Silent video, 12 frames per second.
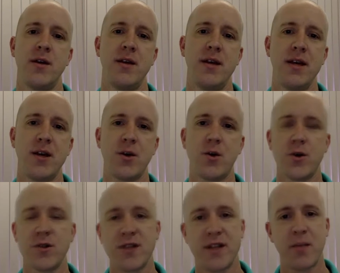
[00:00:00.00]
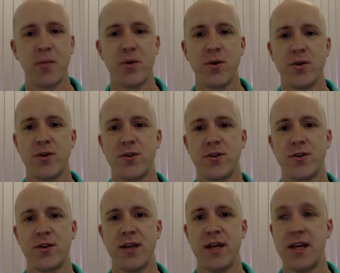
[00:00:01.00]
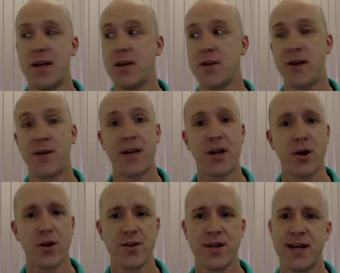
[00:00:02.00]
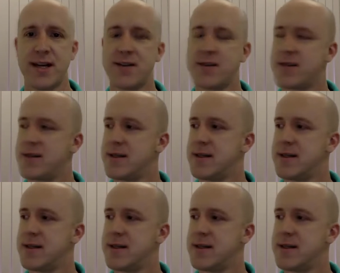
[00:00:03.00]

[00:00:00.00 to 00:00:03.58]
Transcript: the causes and inputs, the surrounding context,